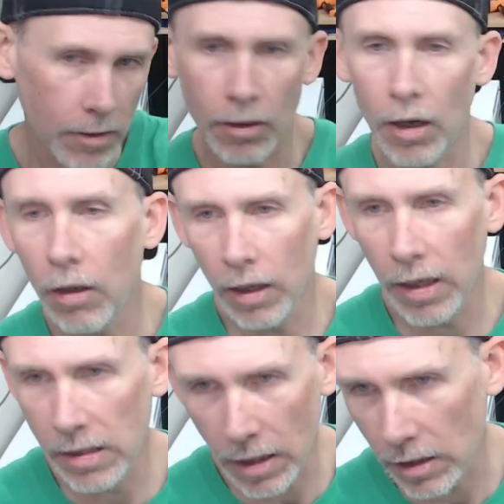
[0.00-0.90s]
So all
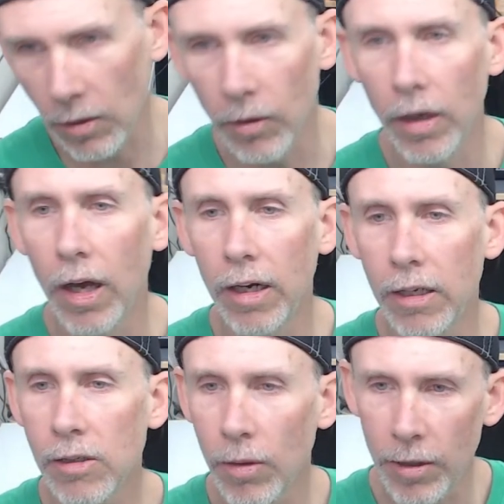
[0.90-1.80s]
kinds of things going on. I
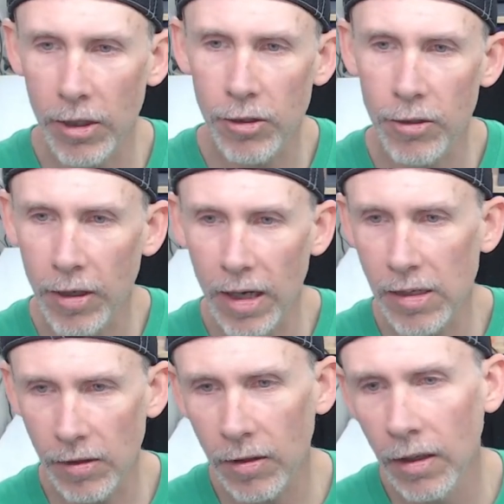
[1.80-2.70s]
just want to make sure you
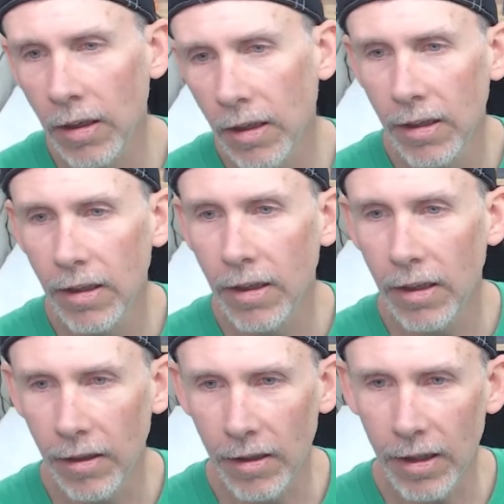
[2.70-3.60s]
guys are,
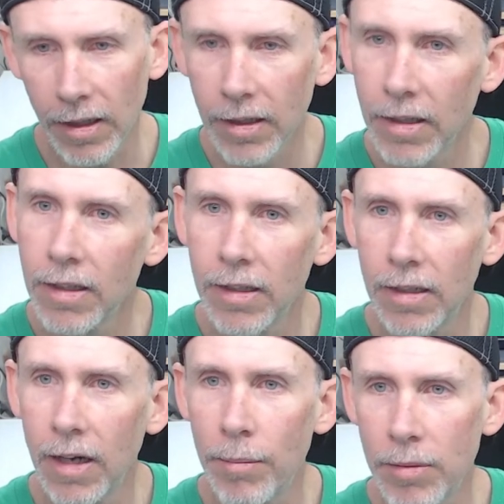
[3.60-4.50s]
are uh,
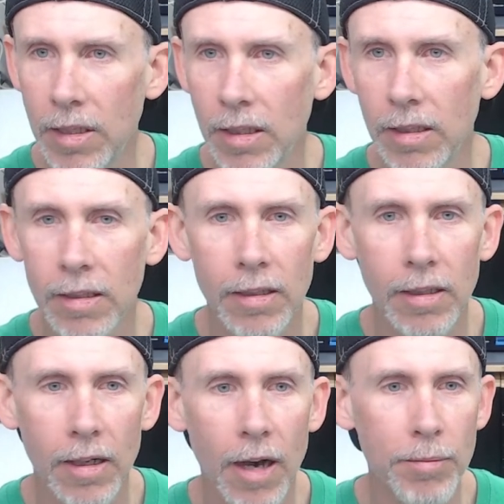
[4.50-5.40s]
up to
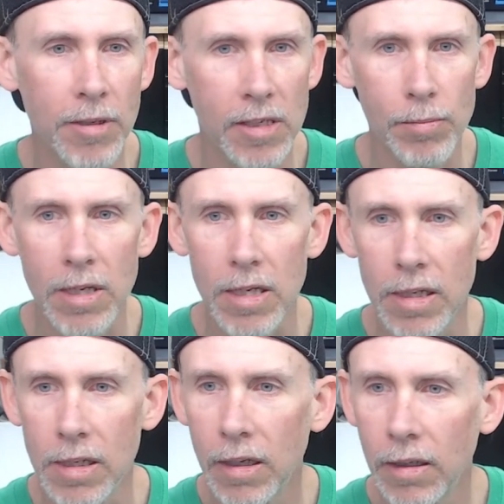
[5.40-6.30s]
up to
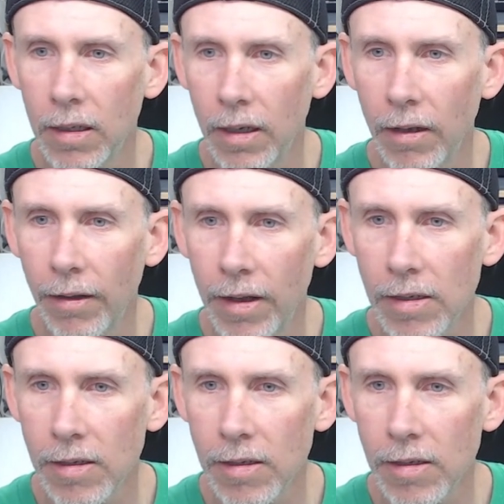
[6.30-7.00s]
speed on all